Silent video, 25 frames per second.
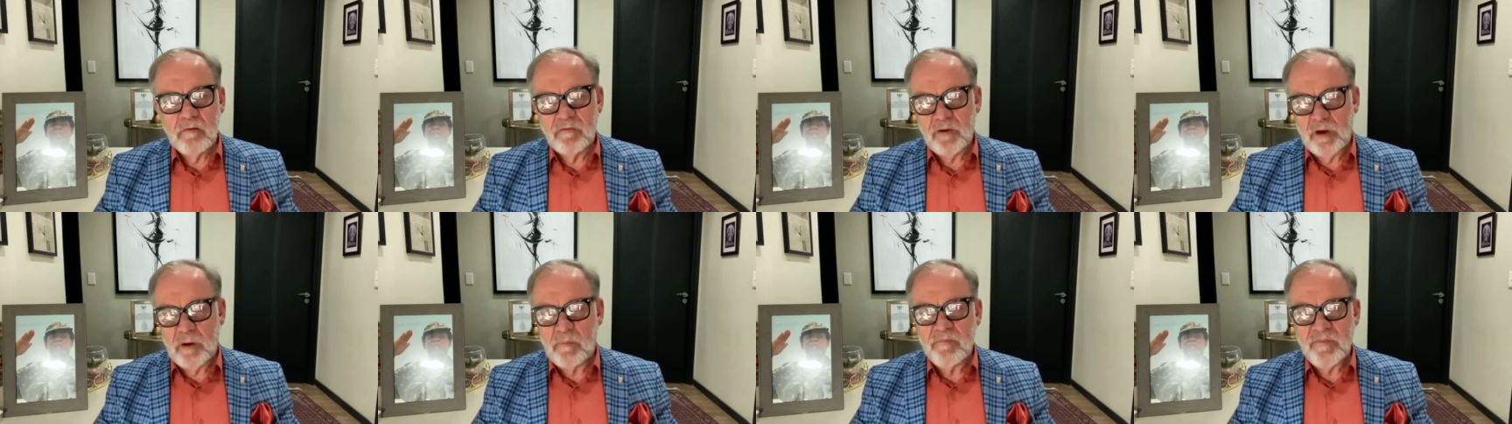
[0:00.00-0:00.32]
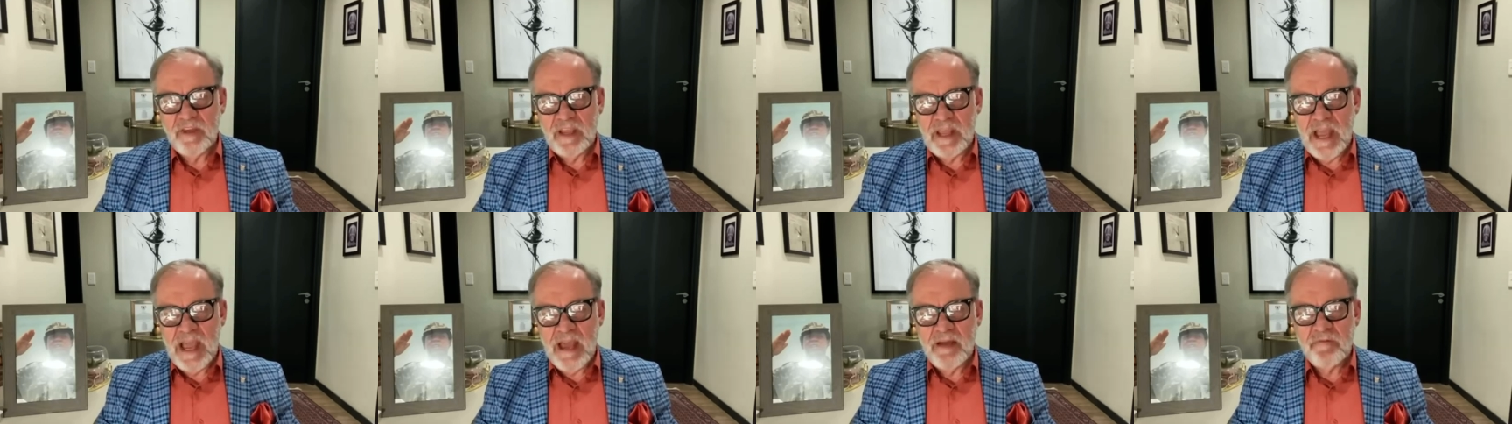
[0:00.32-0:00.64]

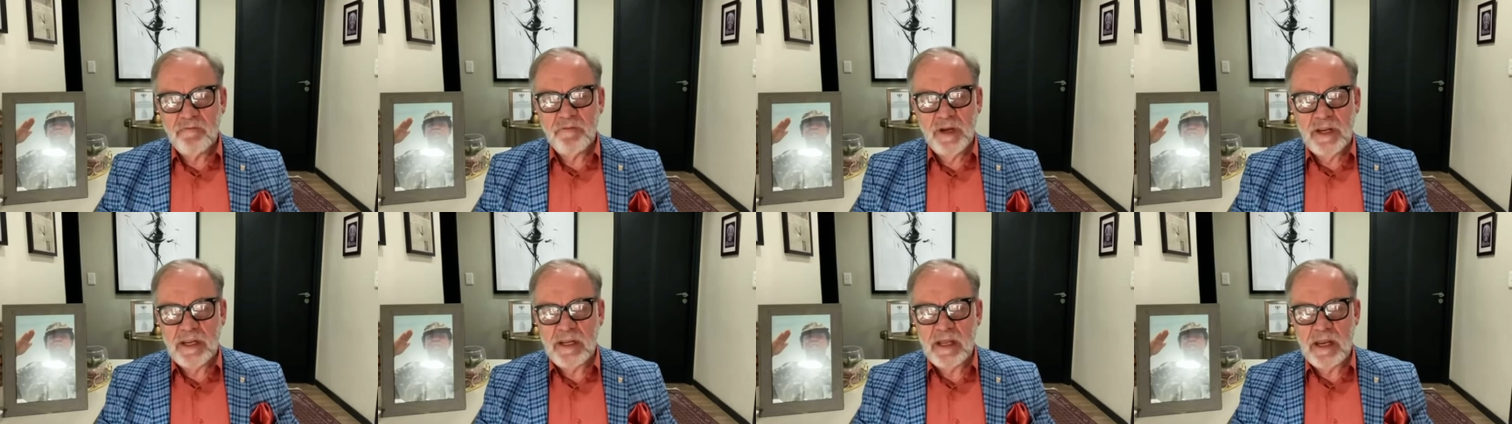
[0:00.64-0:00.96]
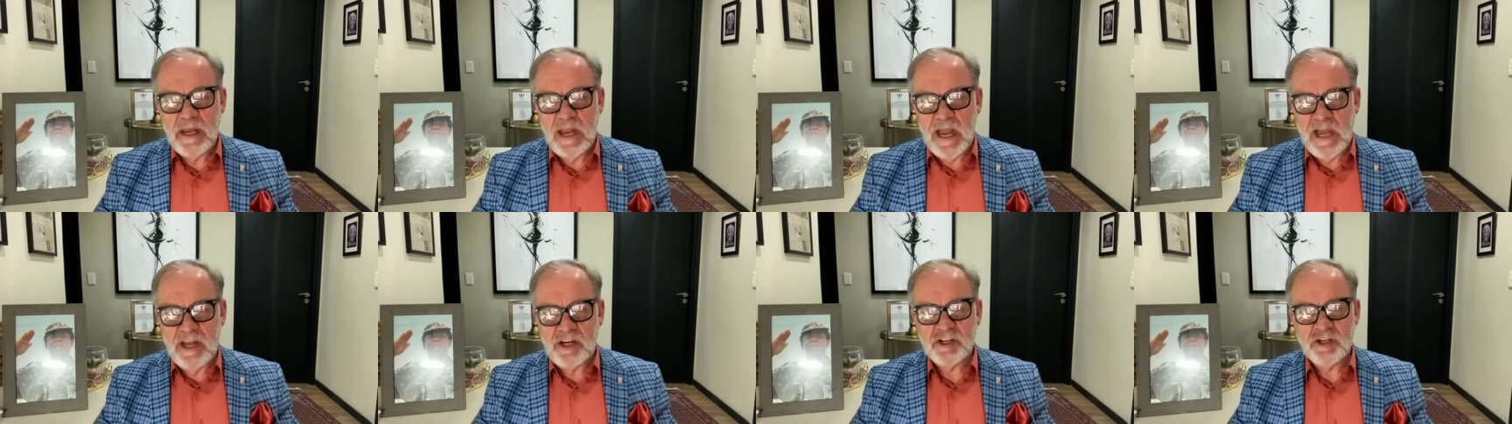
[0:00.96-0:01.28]
from the
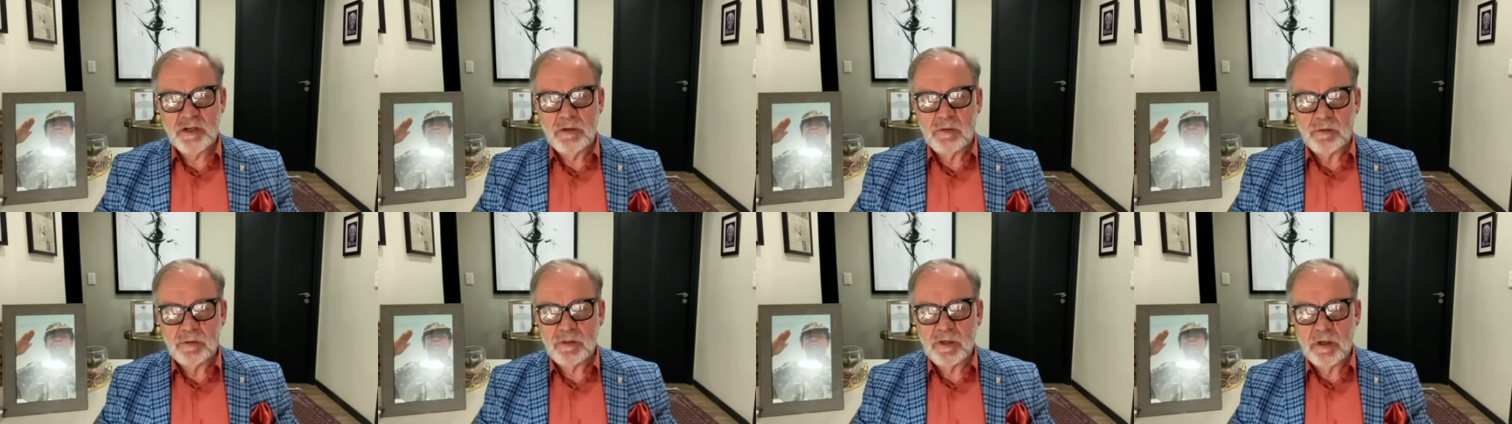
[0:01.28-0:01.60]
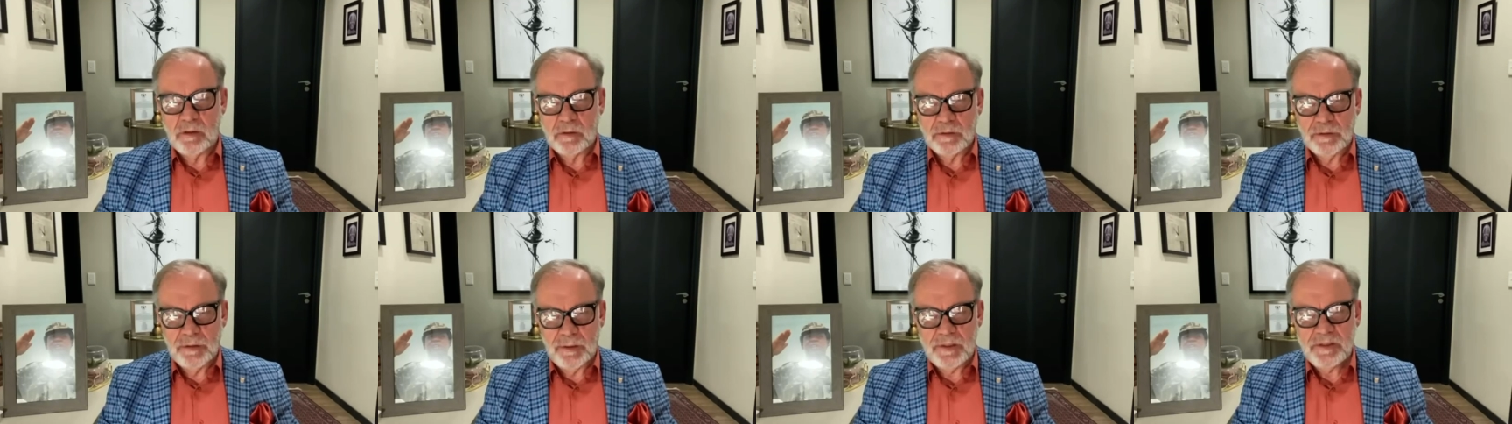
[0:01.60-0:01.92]
African National
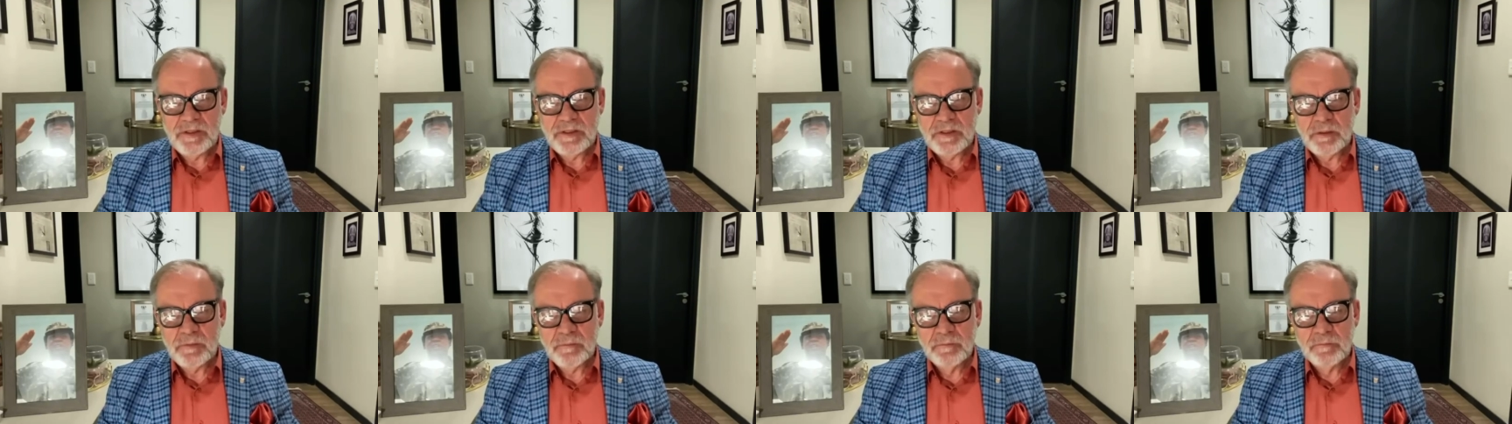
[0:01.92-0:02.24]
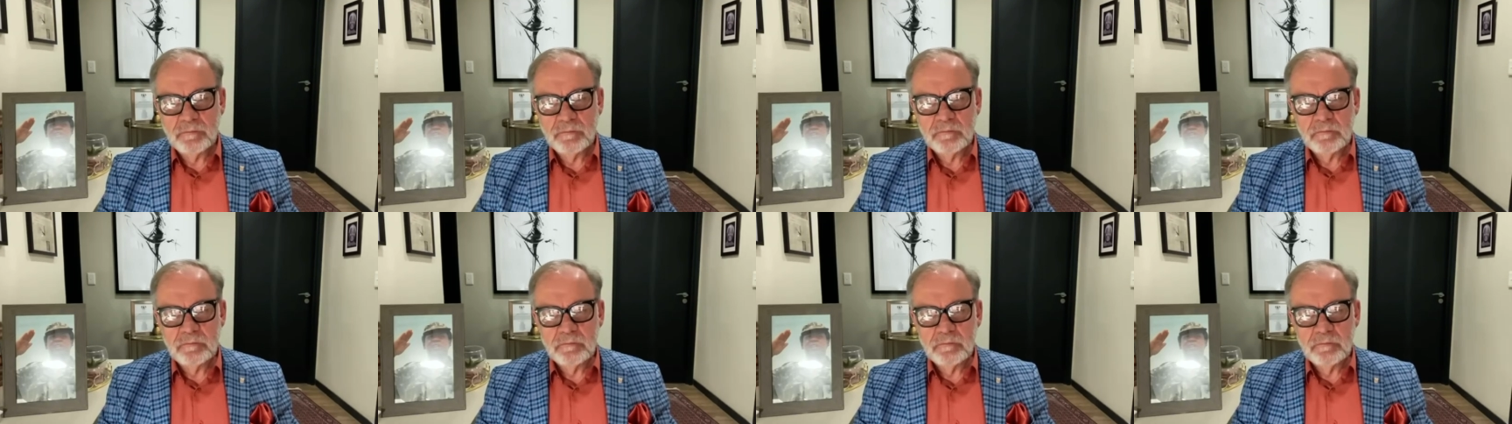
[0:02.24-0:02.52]
Congress.